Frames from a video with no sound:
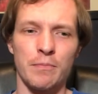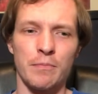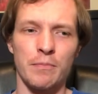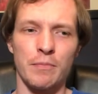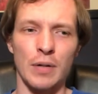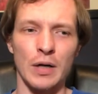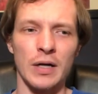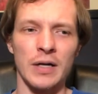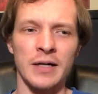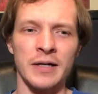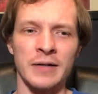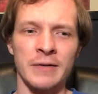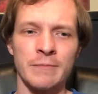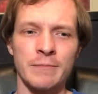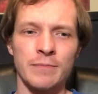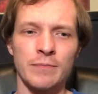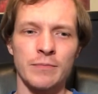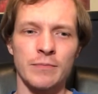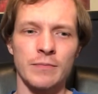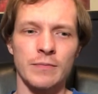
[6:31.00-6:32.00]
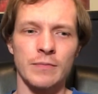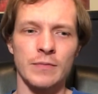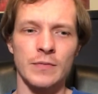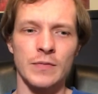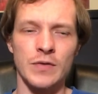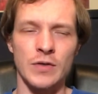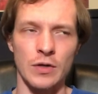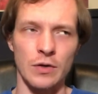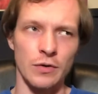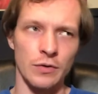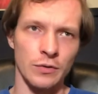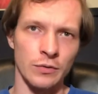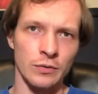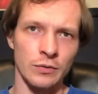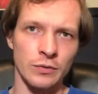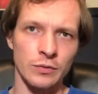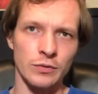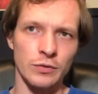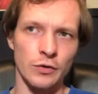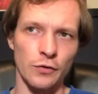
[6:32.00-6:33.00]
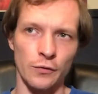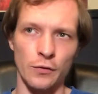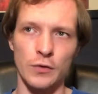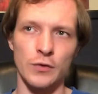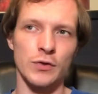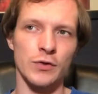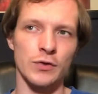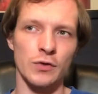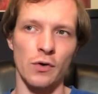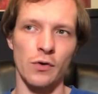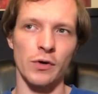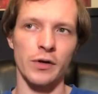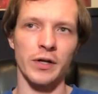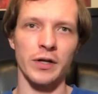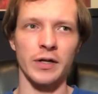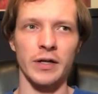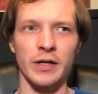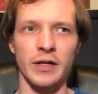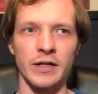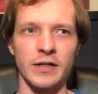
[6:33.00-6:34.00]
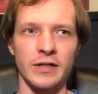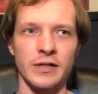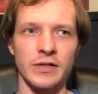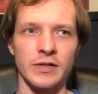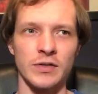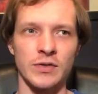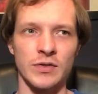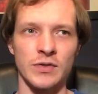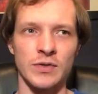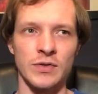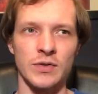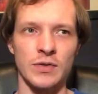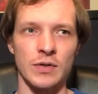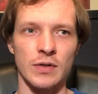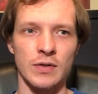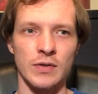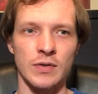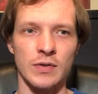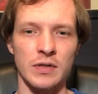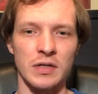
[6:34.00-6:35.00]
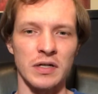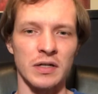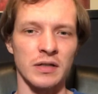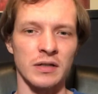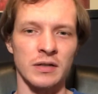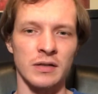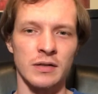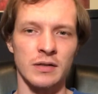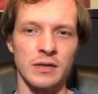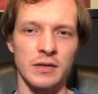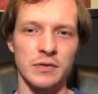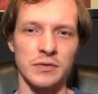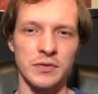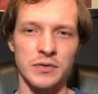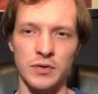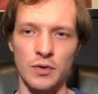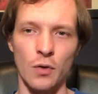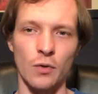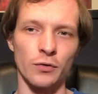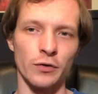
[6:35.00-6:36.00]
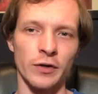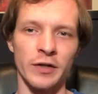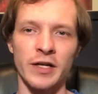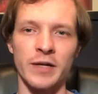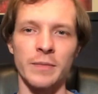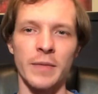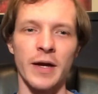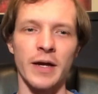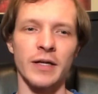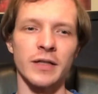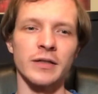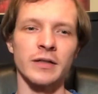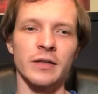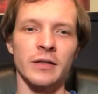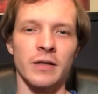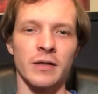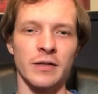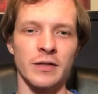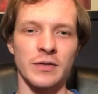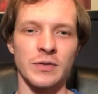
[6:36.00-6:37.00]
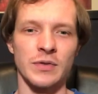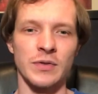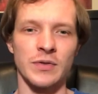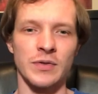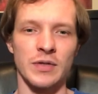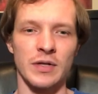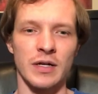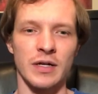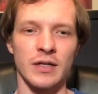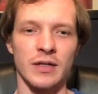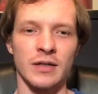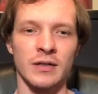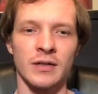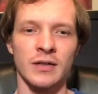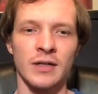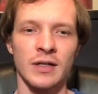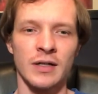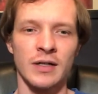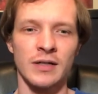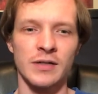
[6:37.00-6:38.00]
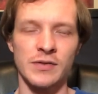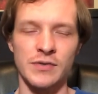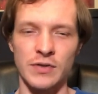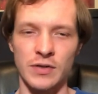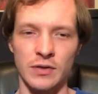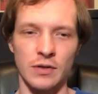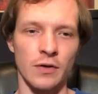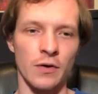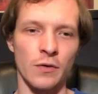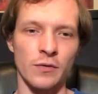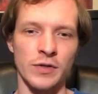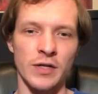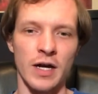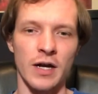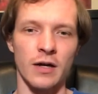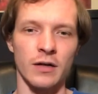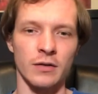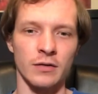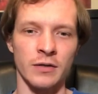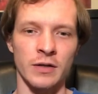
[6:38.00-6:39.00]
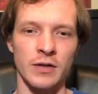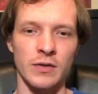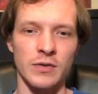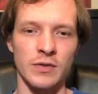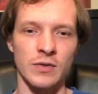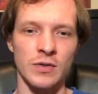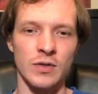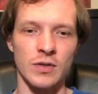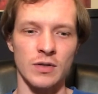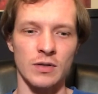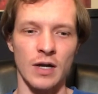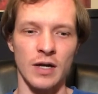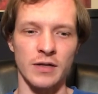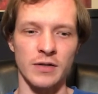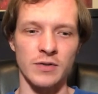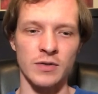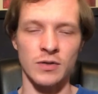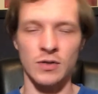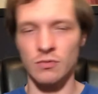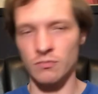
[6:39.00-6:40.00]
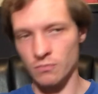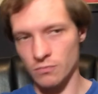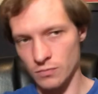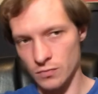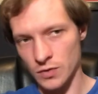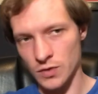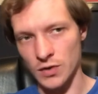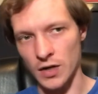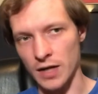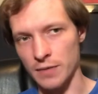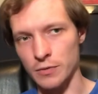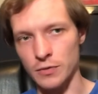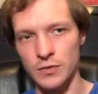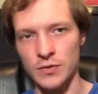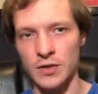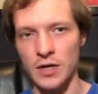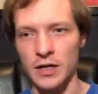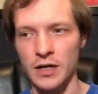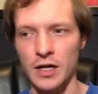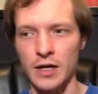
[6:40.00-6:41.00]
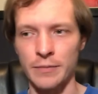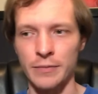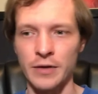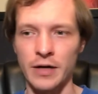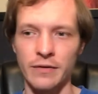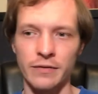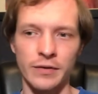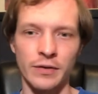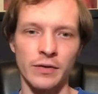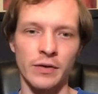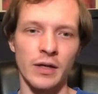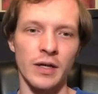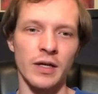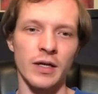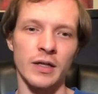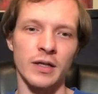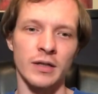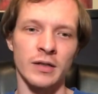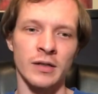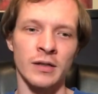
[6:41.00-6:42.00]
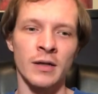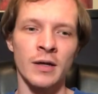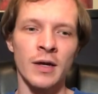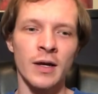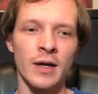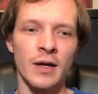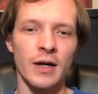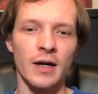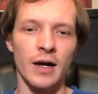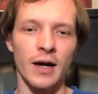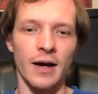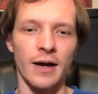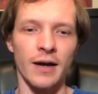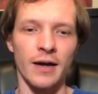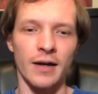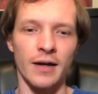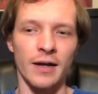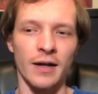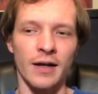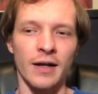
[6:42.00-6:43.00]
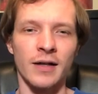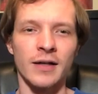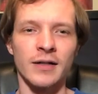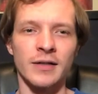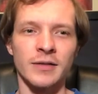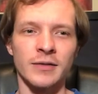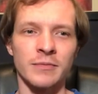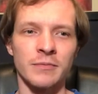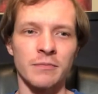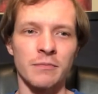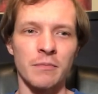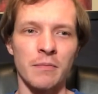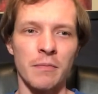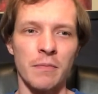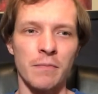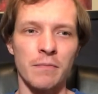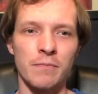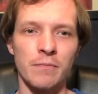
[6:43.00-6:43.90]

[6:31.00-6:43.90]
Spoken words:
But so your first story is this older hitman. He's in the hotel. He's got his sniper set up and everything, and